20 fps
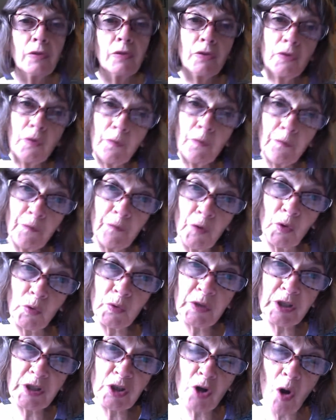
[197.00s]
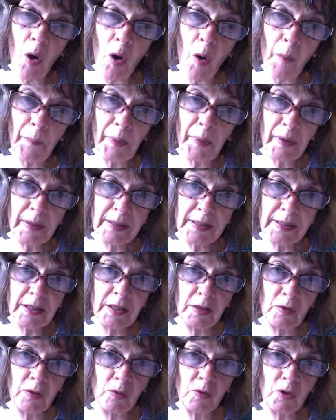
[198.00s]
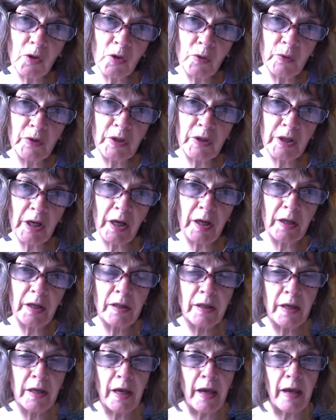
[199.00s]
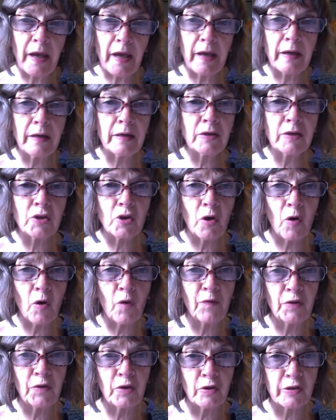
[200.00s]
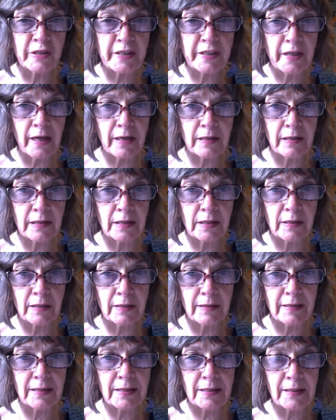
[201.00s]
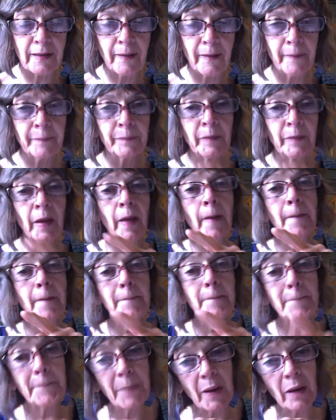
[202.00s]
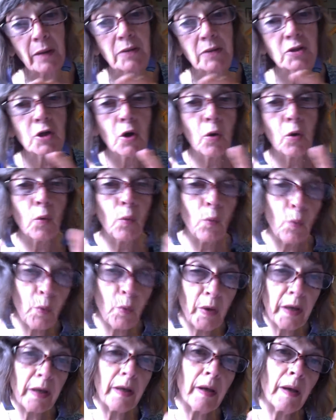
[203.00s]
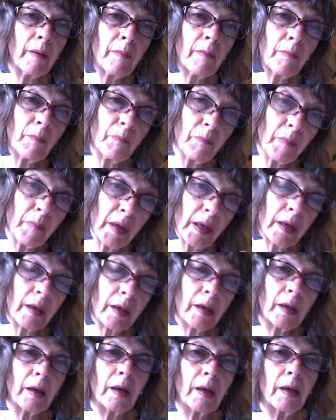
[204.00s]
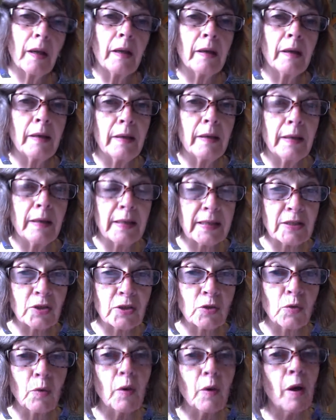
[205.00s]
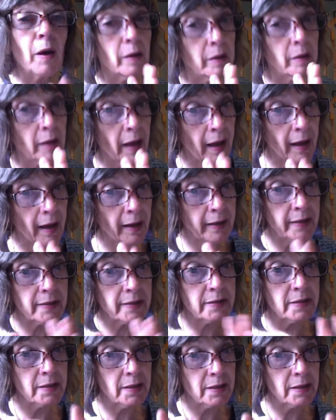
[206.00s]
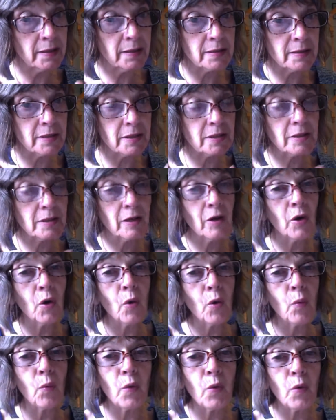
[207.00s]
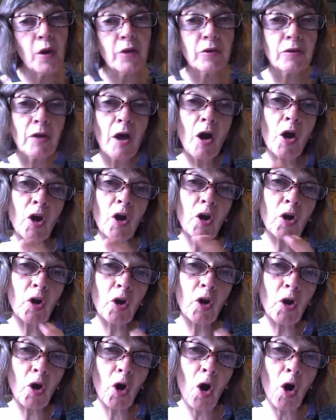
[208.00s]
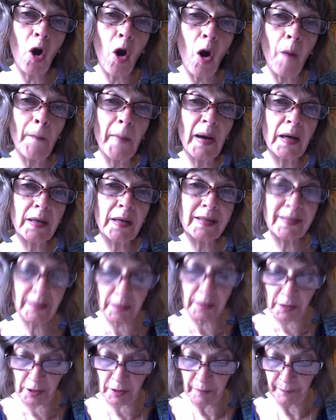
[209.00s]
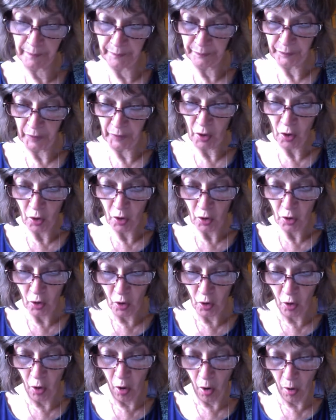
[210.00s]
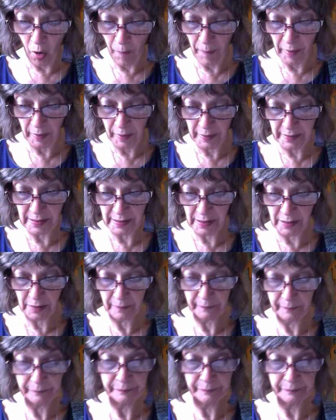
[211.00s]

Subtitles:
The full stop still goes at the end of your sentence, but we make little ideas with commas. Commas.